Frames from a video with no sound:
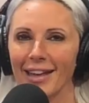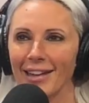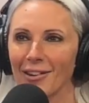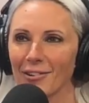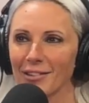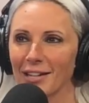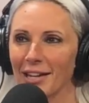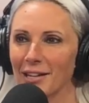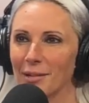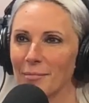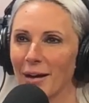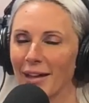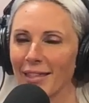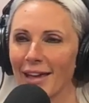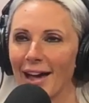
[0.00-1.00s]
irritated
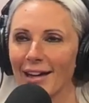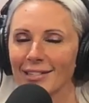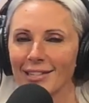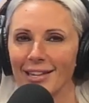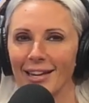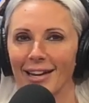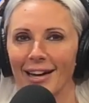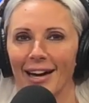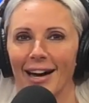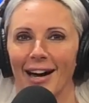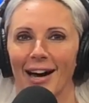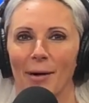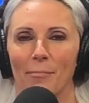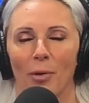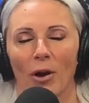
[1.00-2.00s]
by that.
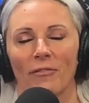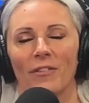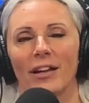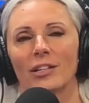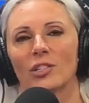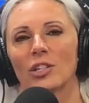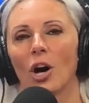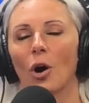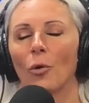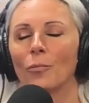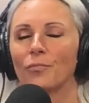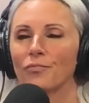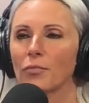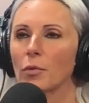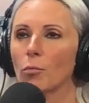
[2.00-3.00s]
Perfect.
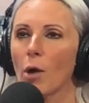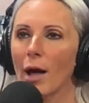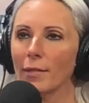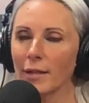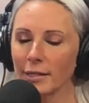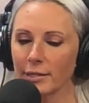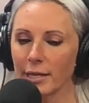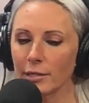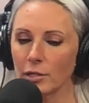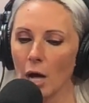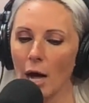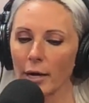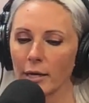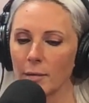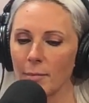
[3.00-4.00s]
So, Rod, let's get
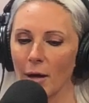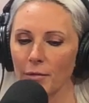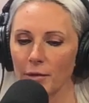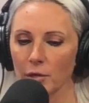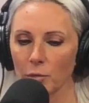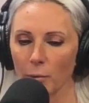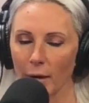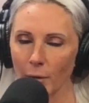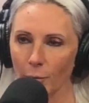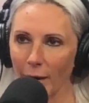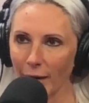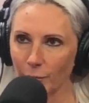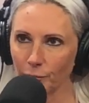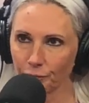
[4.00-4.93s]
talking about this right away.